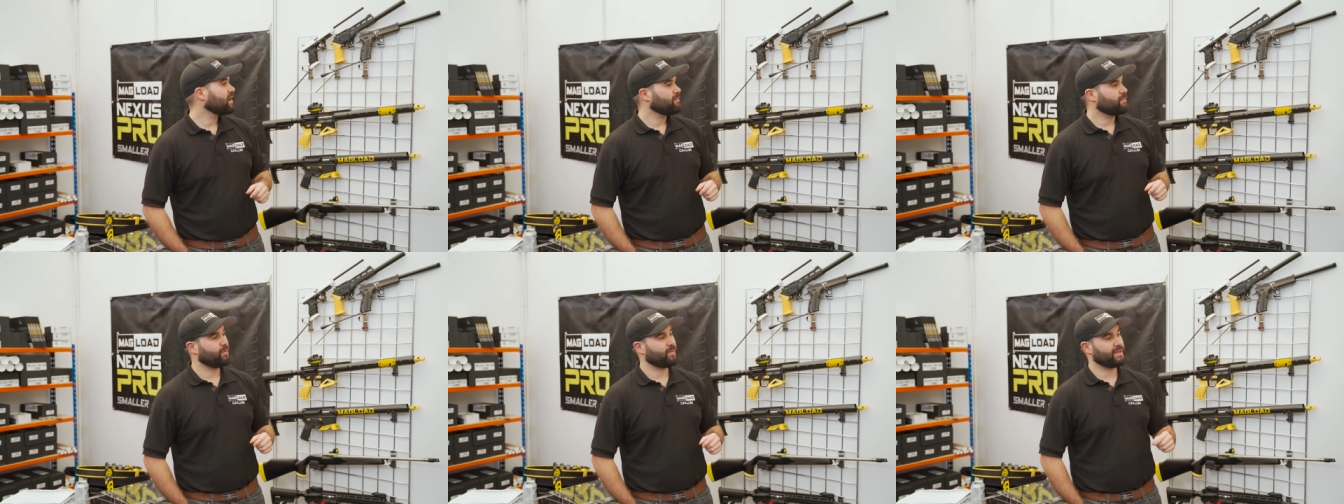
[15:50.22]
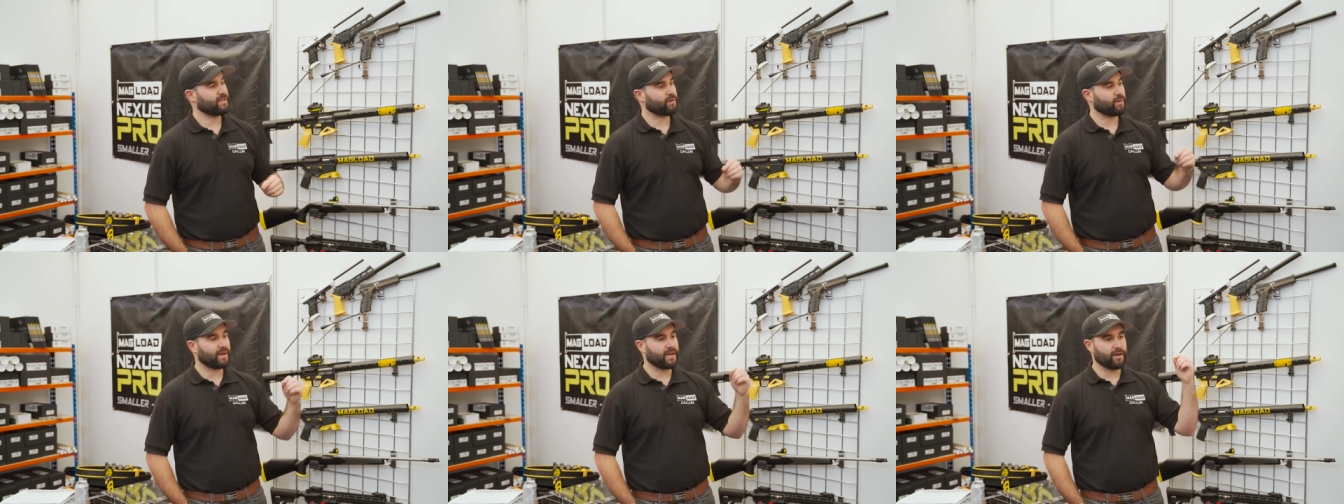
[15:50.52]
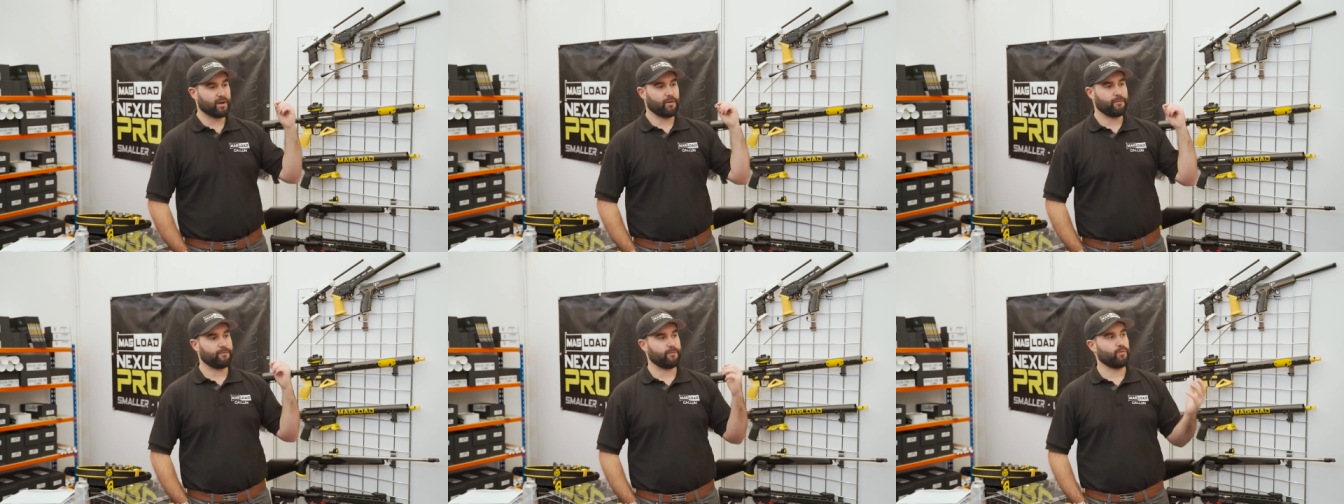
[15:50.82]
but we do it
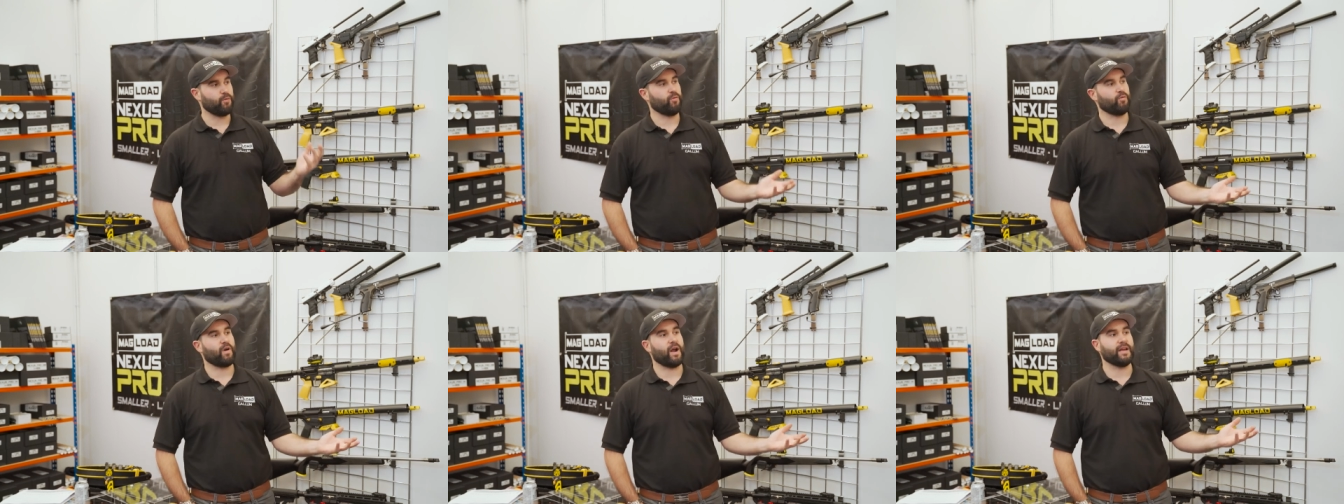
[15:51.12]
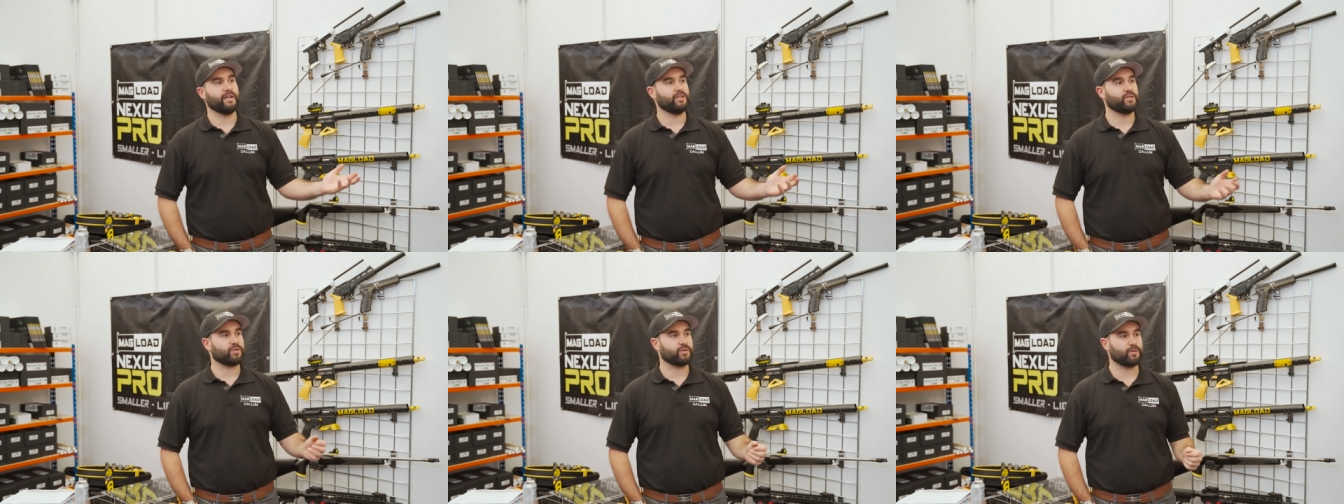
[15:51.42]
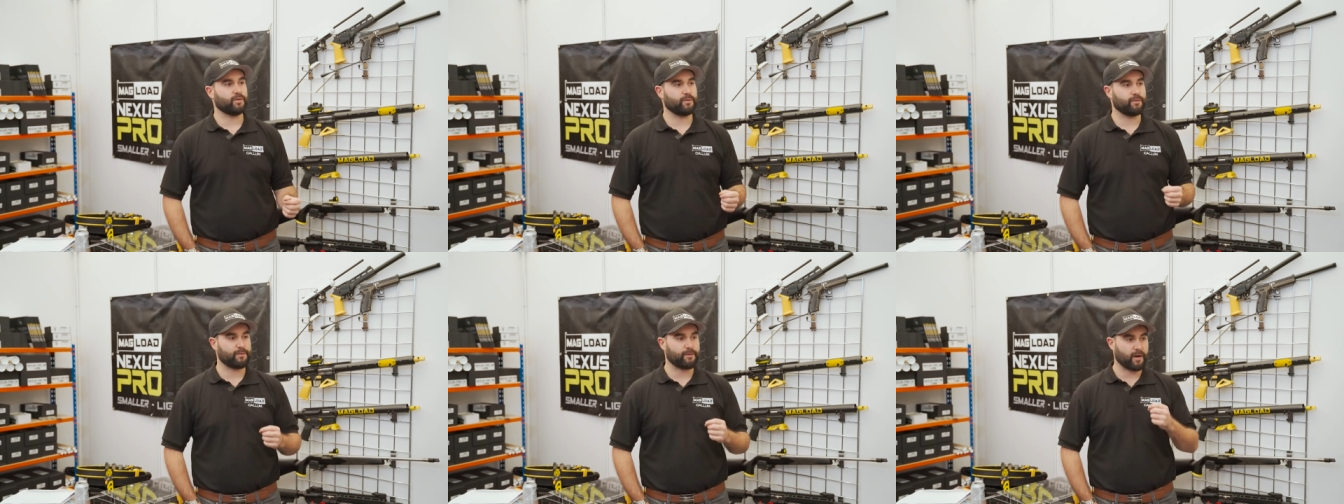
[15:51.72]
in our full range
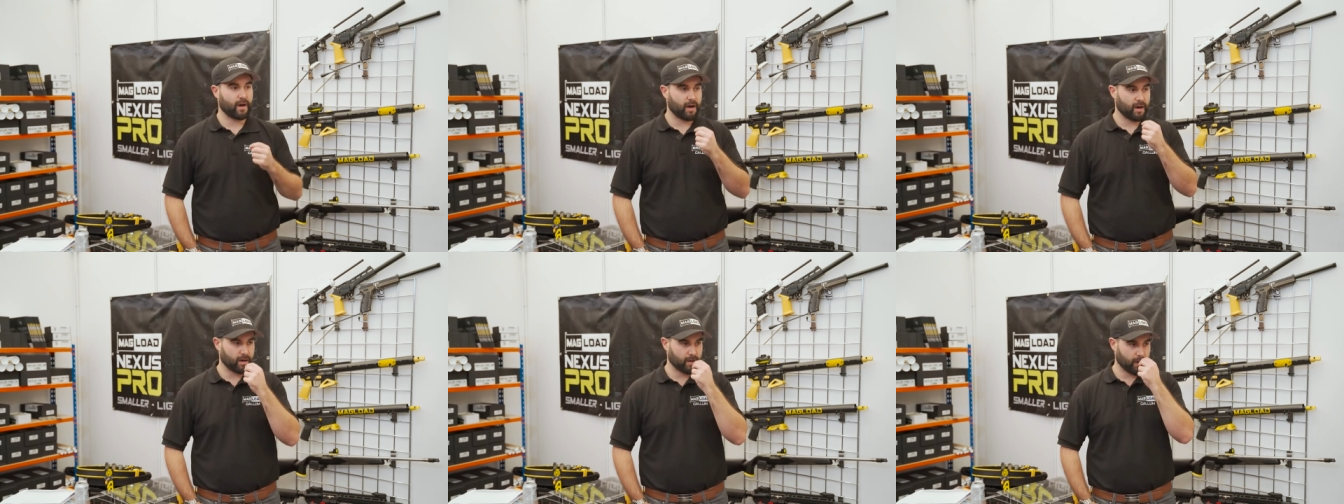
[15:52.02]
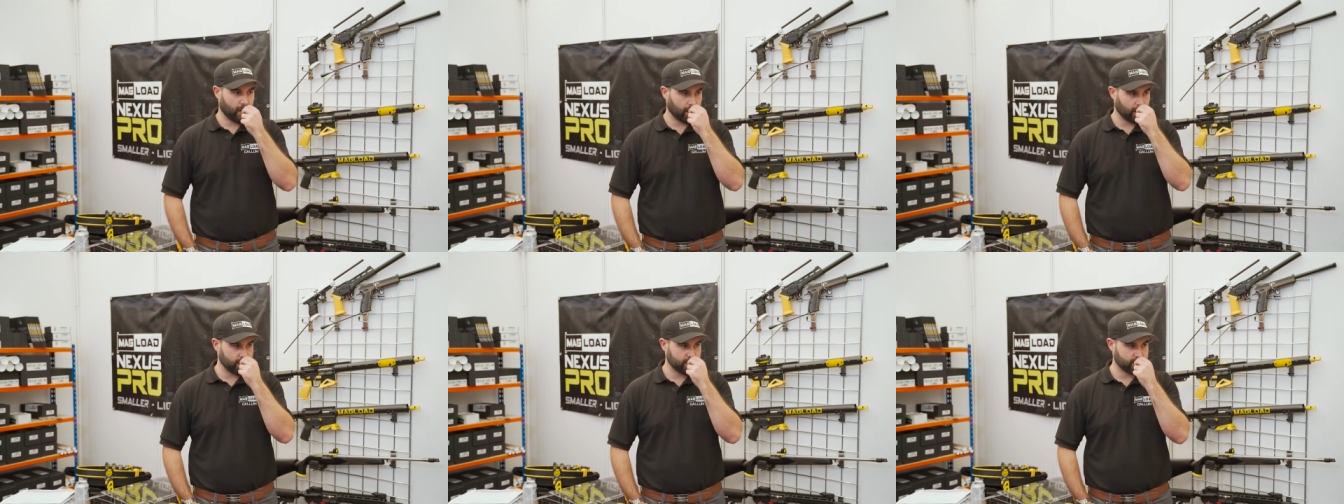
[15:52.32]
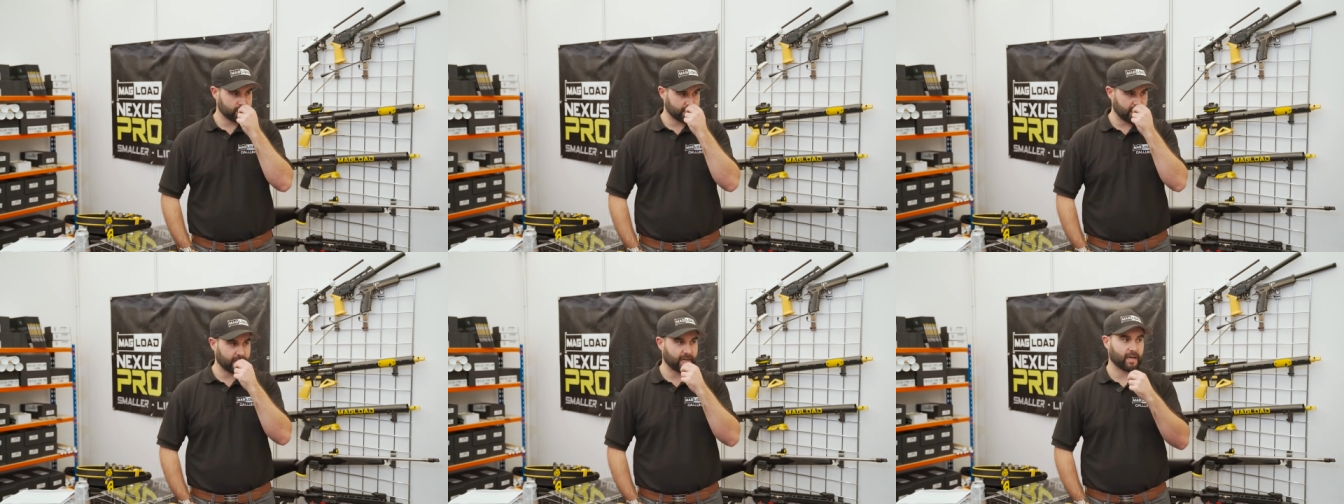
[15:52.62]
of uh,
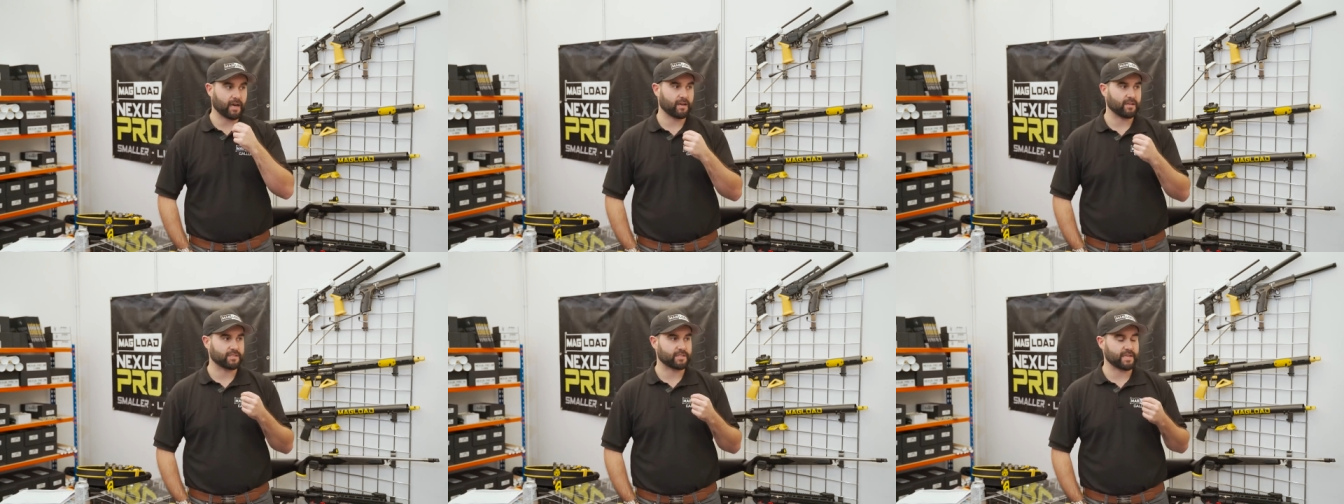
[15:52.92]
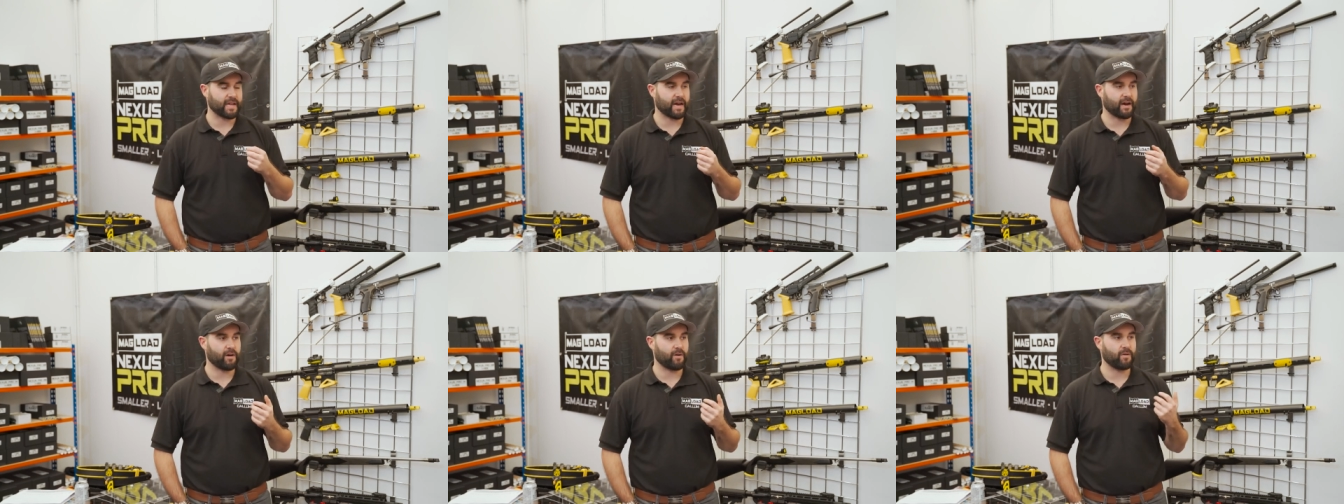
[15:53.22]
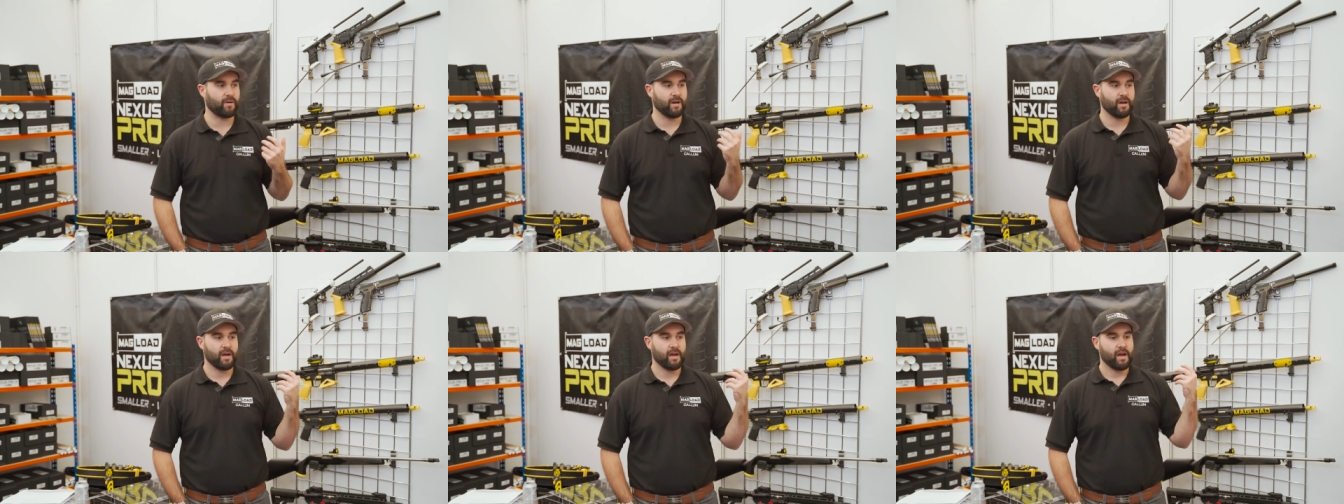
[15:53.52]
colors, ten colors
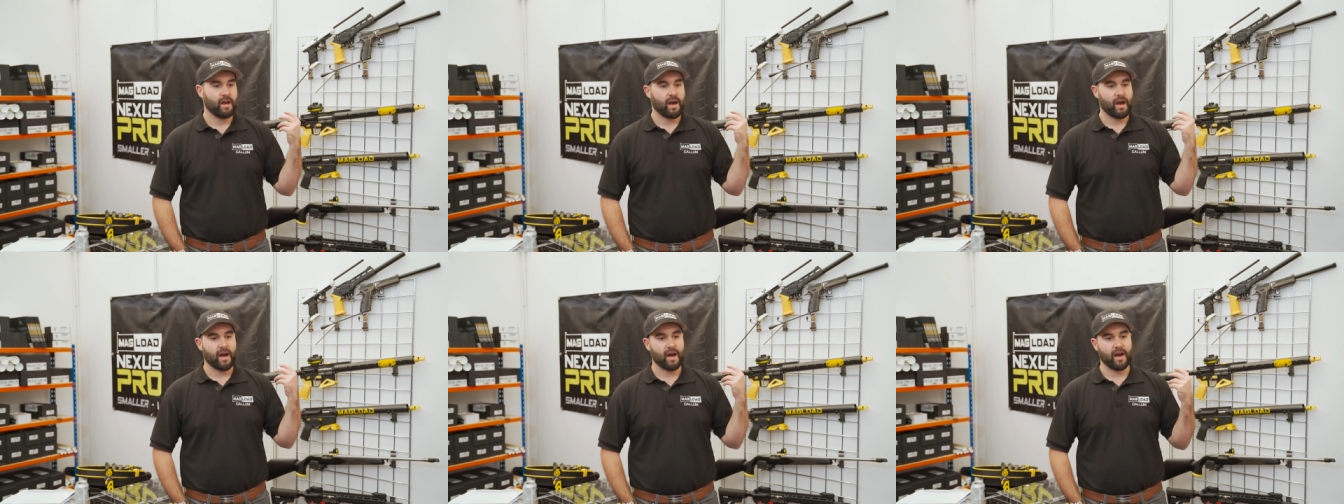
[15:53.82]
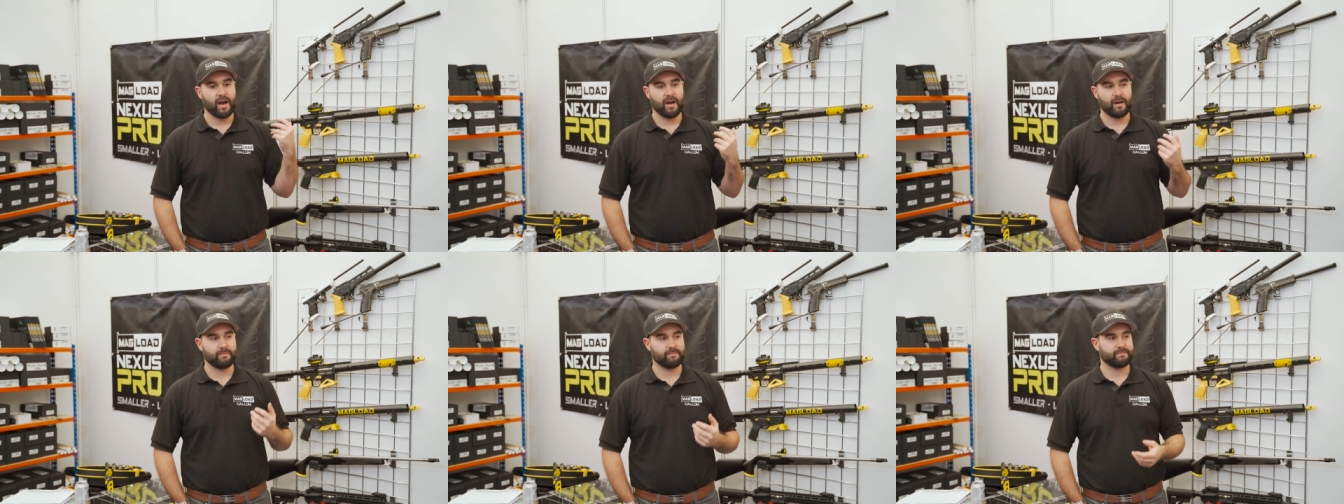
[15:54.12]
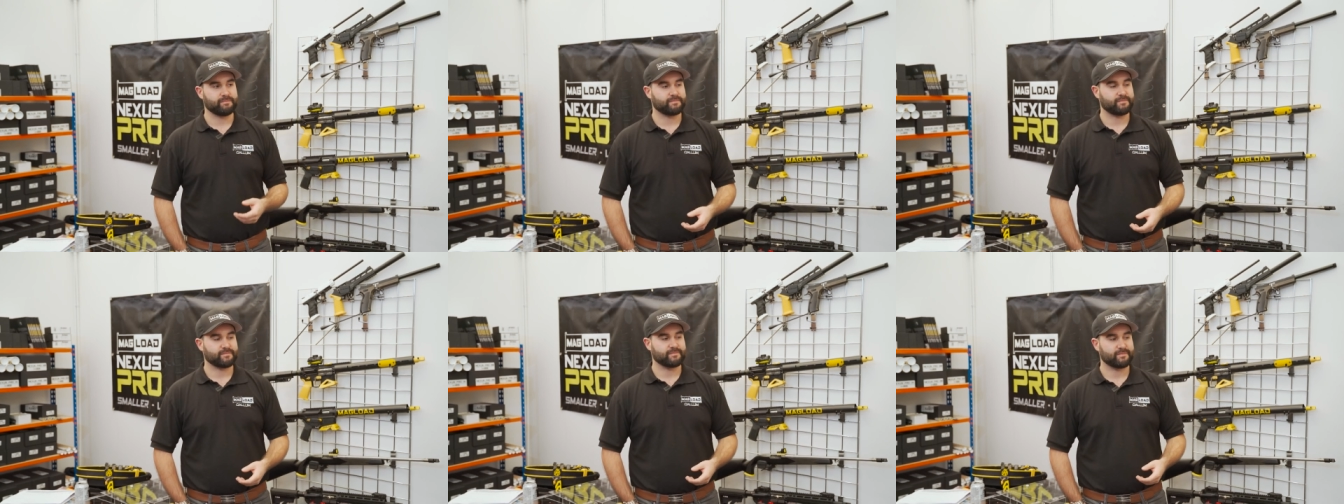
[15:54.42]
now. Um,